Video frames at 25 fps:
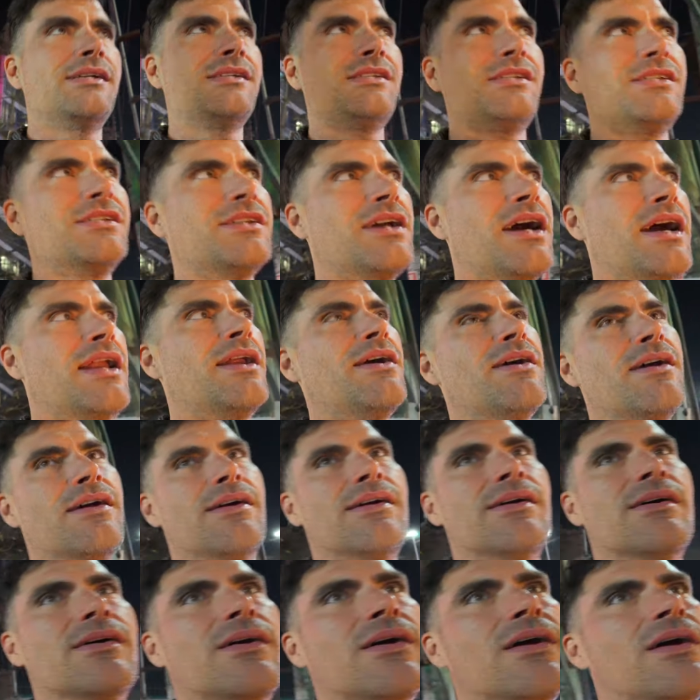Just kind of
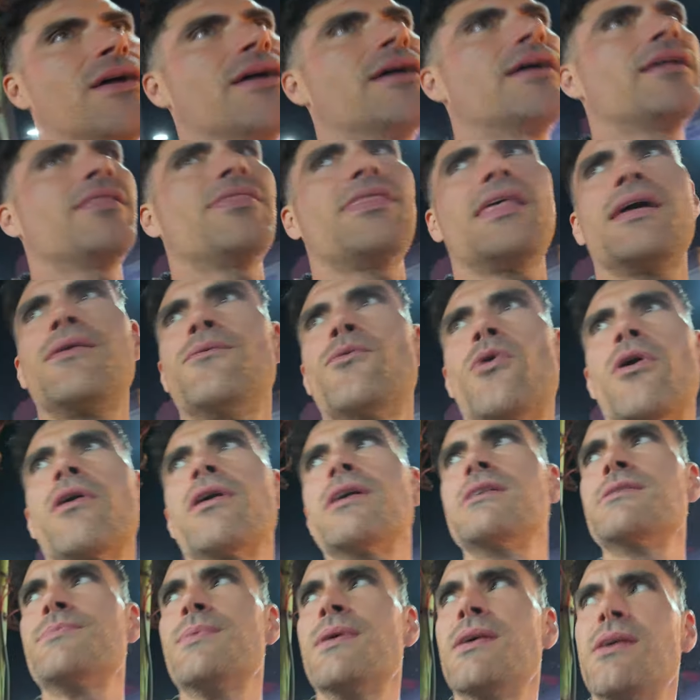then
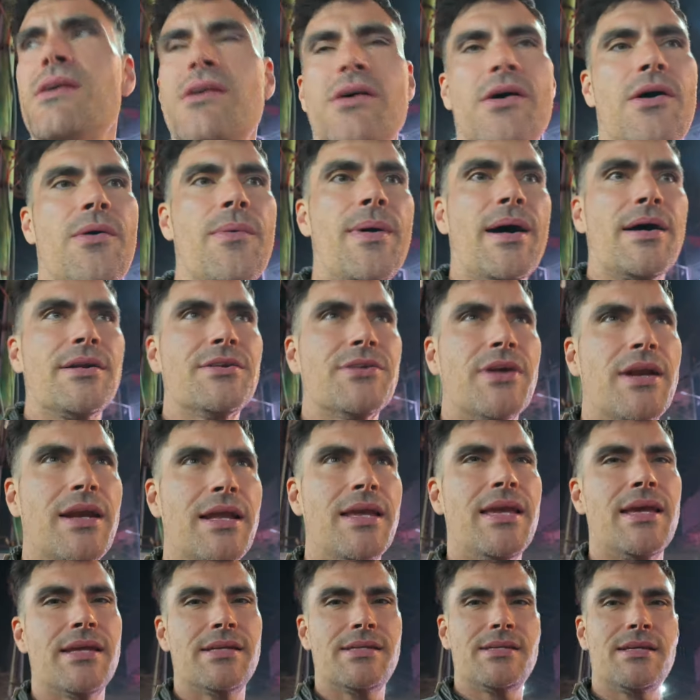worries me, you know, about trying to
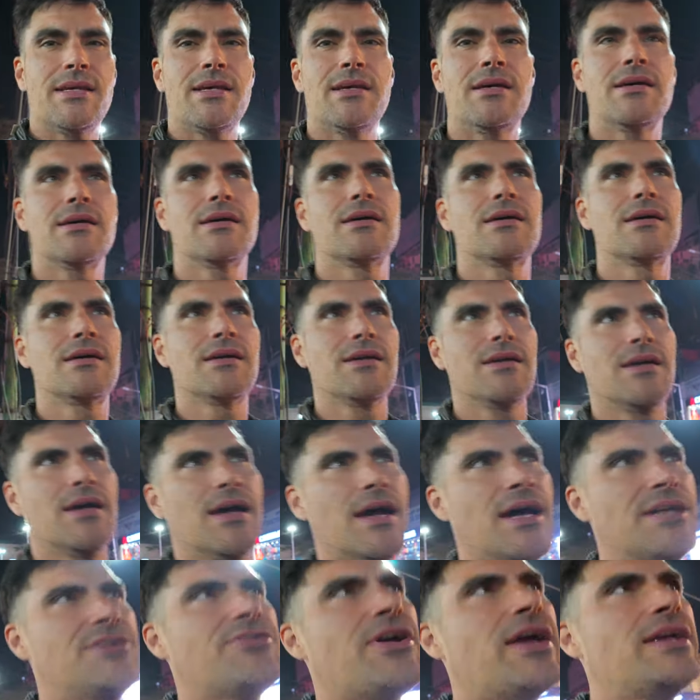get to
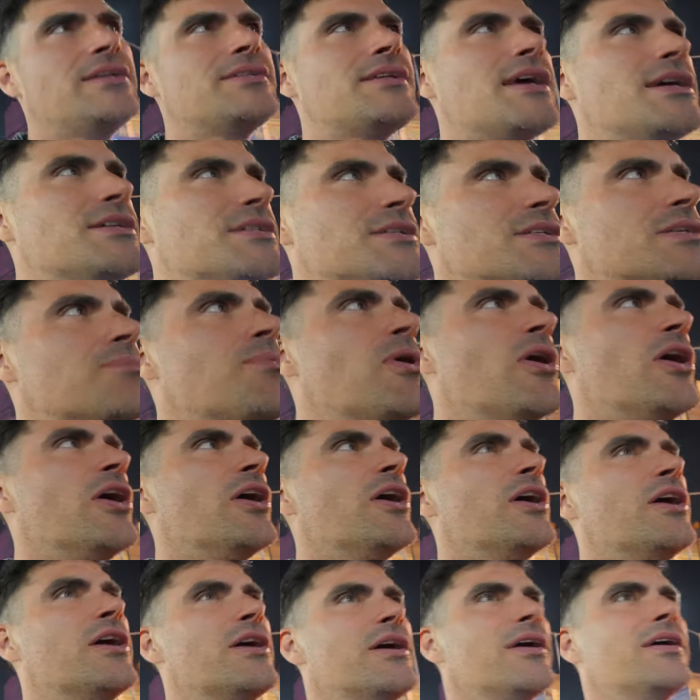a train station tomorrow
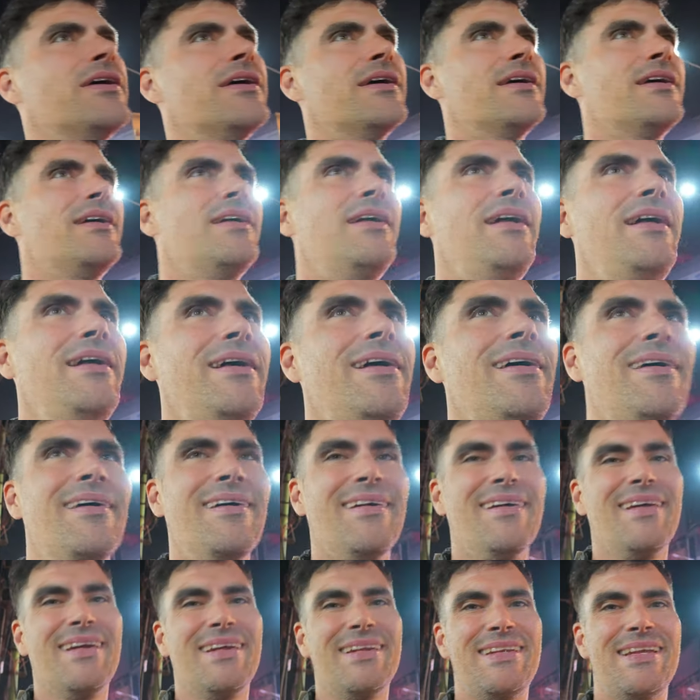
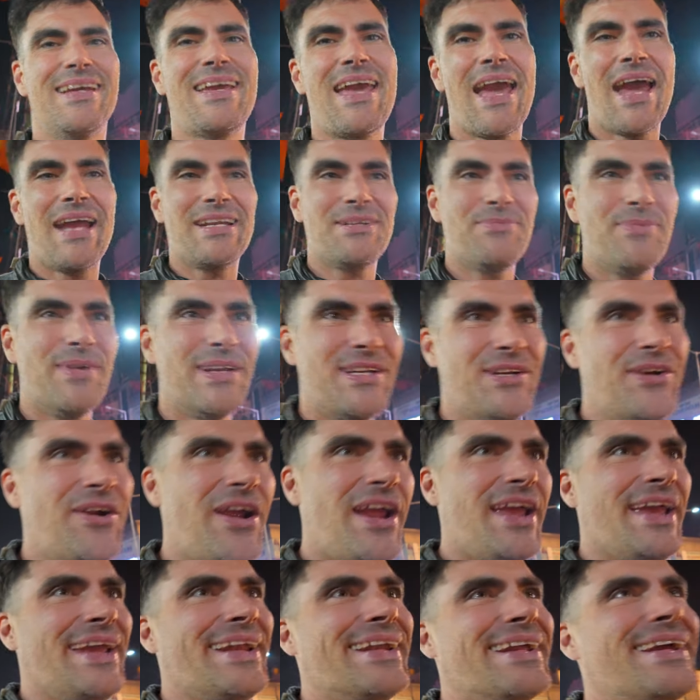to catch my
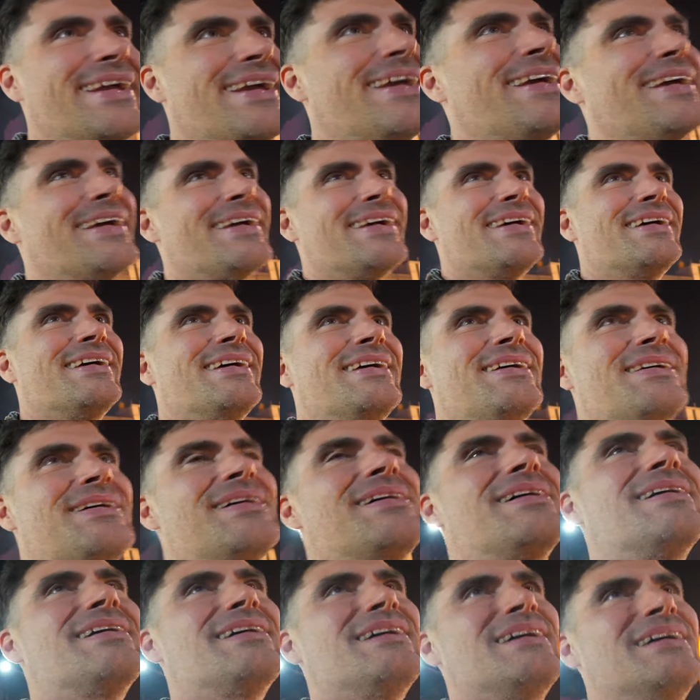train,
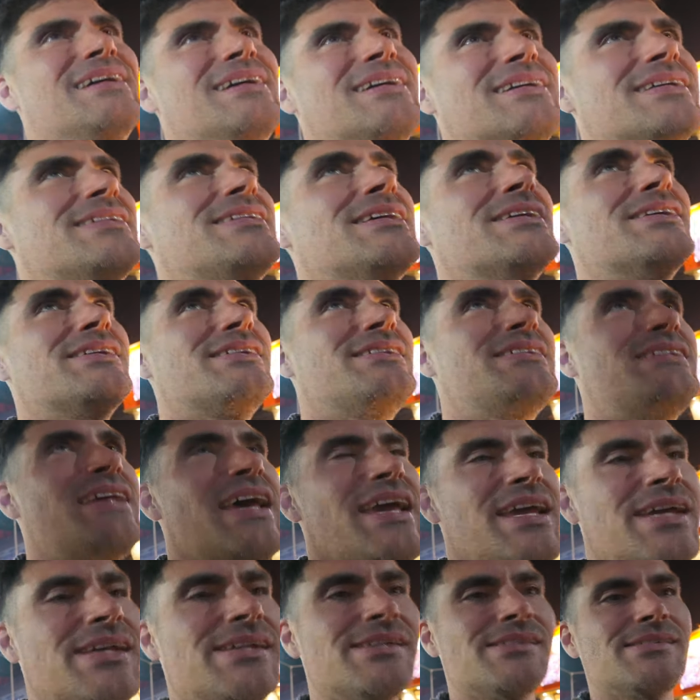because it could
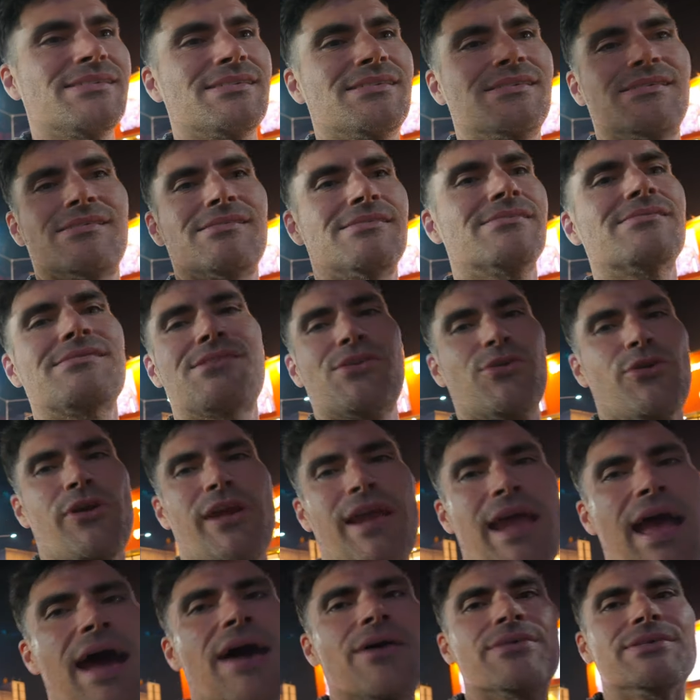take
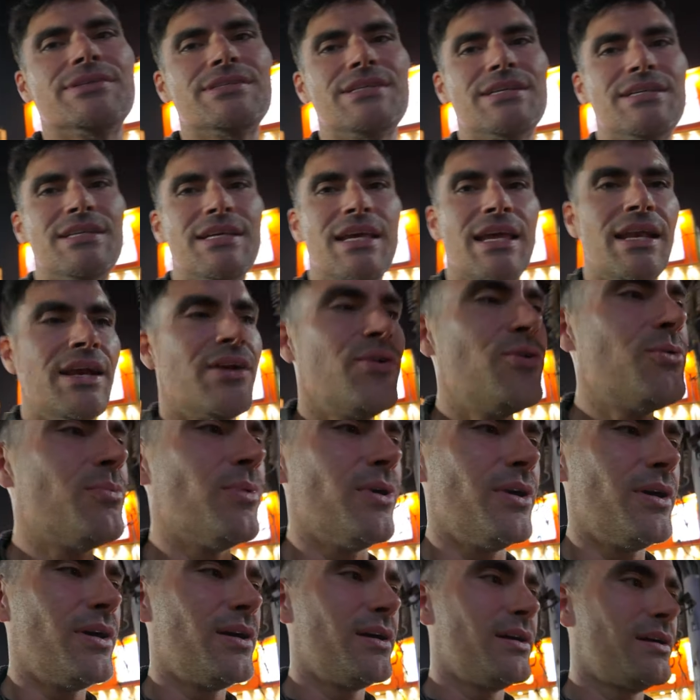3 hours just to get an
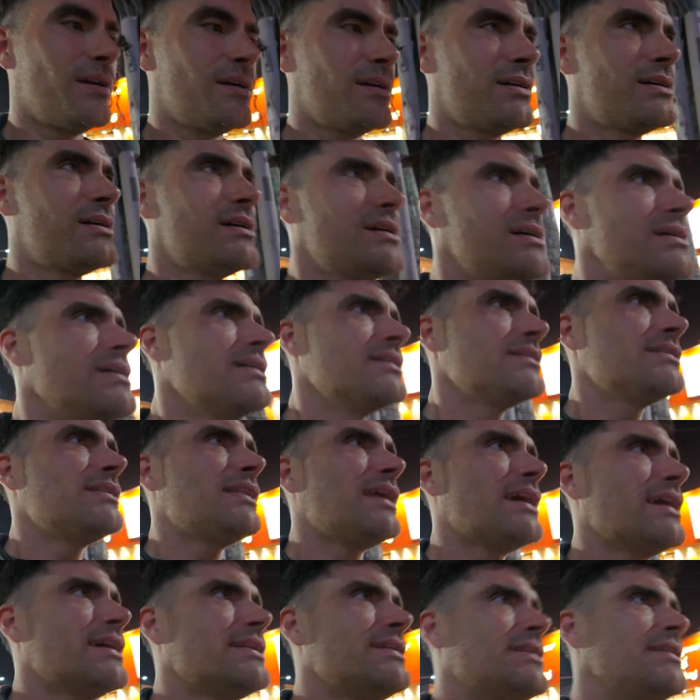Uber,
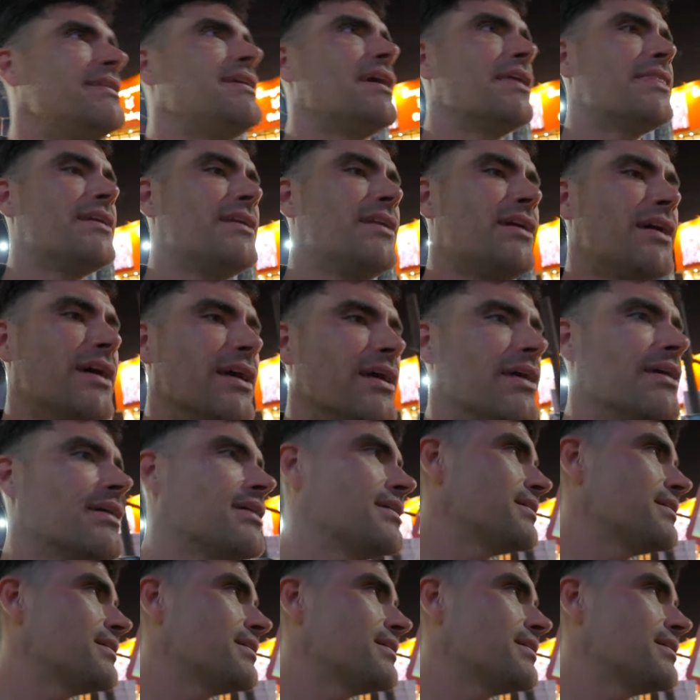like it did the other night.